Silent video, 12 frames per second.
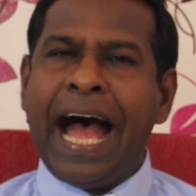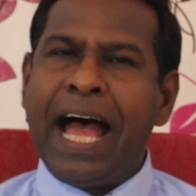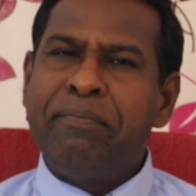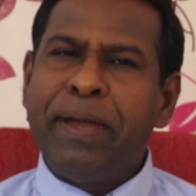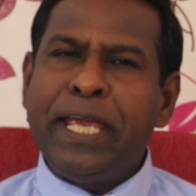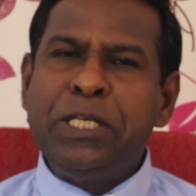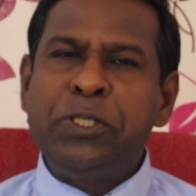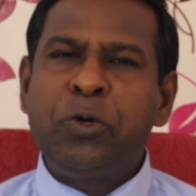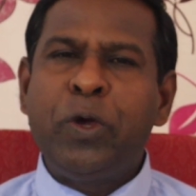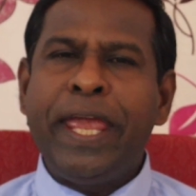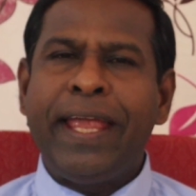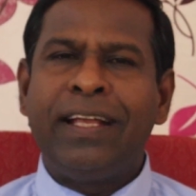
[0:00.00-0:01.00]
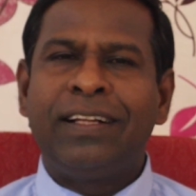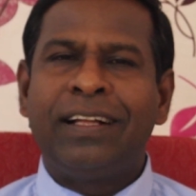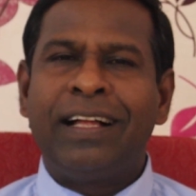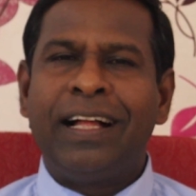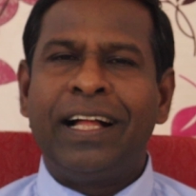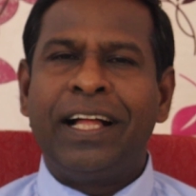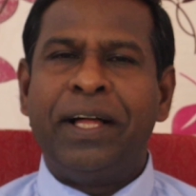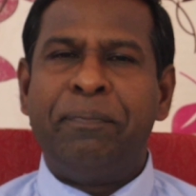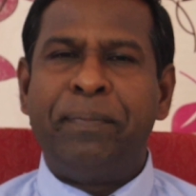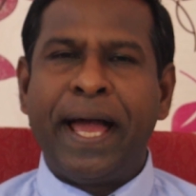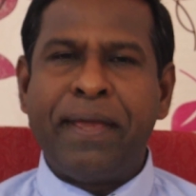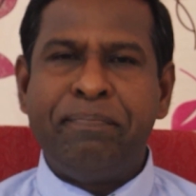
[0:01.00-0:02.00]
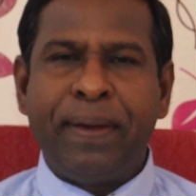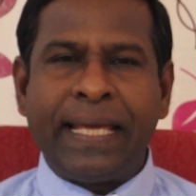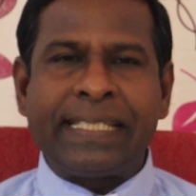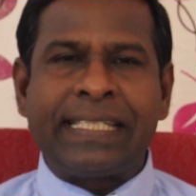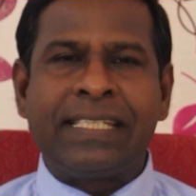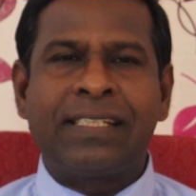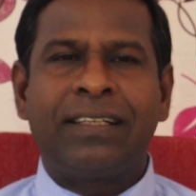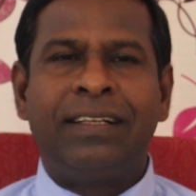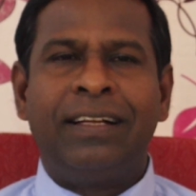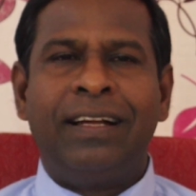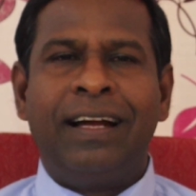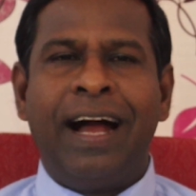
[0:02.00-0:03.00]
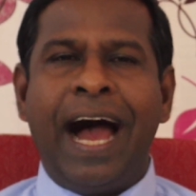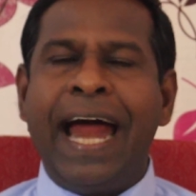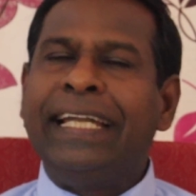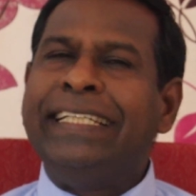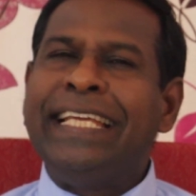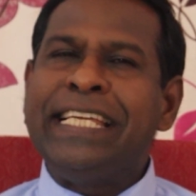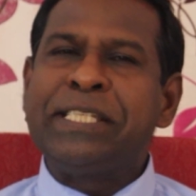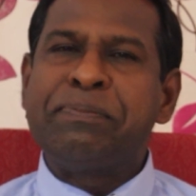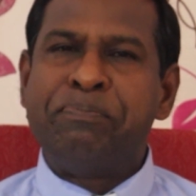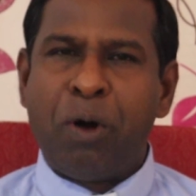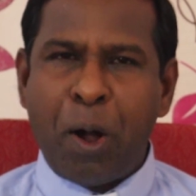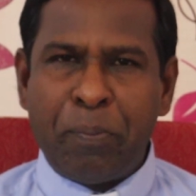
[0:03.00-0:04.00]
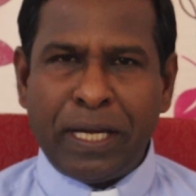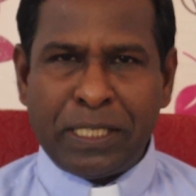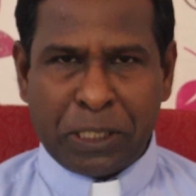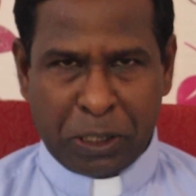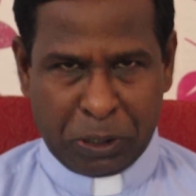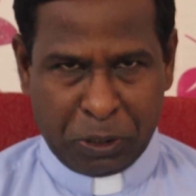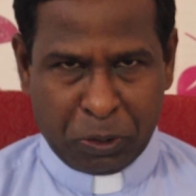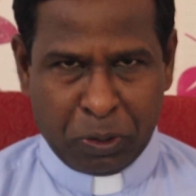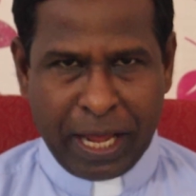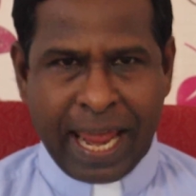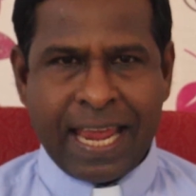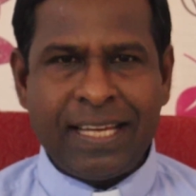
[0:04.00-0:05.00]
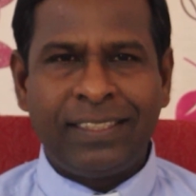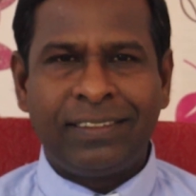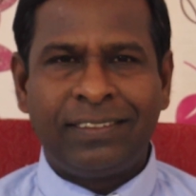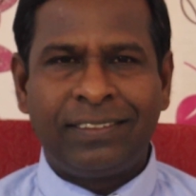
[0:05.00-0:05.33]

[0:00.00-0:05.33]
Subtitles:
Am I doing my best at this moment today?